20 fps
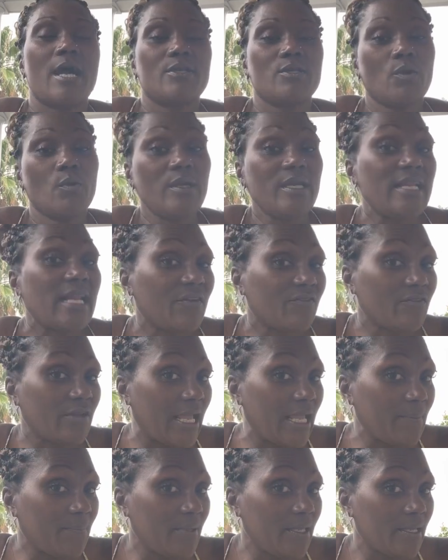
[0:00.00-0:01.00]
don't eat after
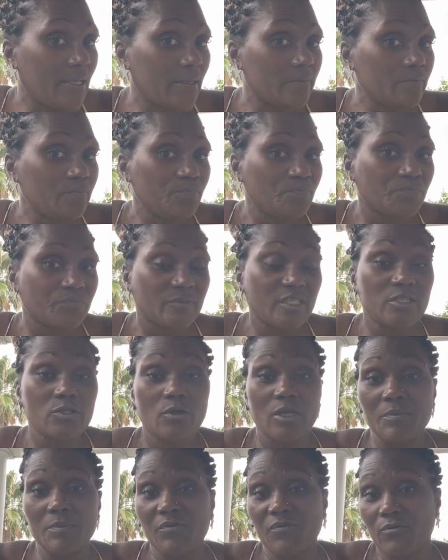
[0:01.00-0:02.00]
8 p.m. I
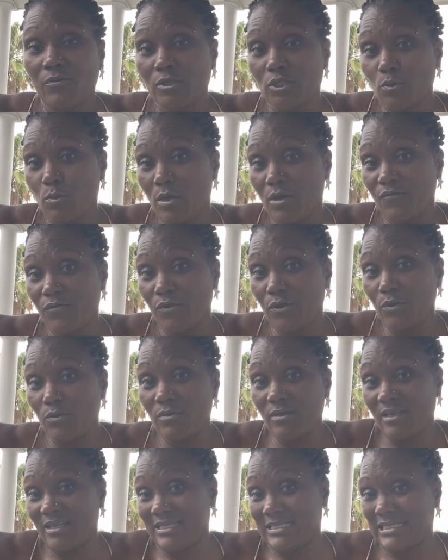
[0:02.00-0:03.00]
don't eat before 12
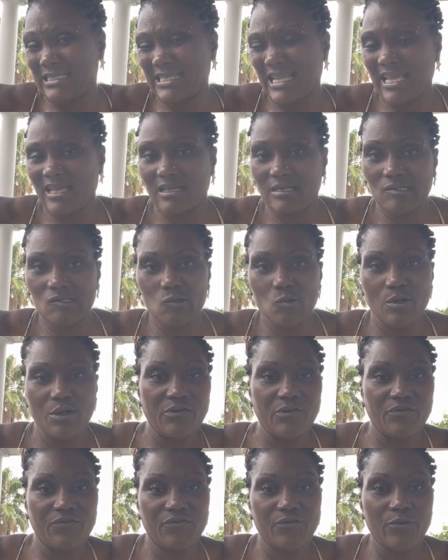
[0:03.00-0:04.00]
noon. It's like
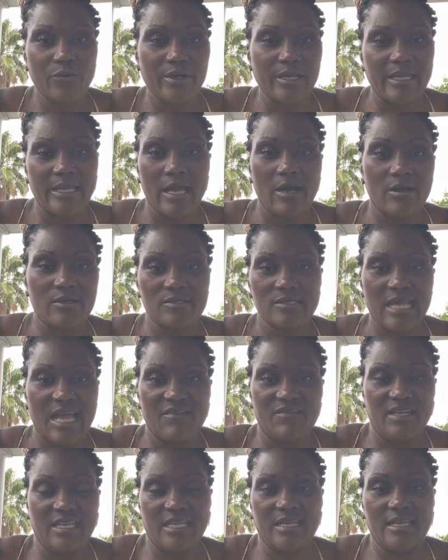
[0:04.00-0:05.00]
12:40 now, so I
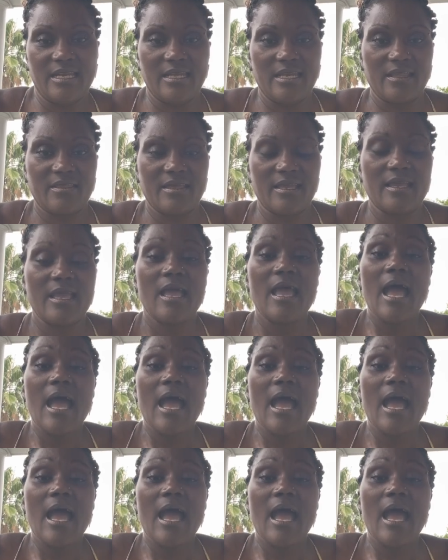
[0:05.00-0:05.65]
haven't eaten anything.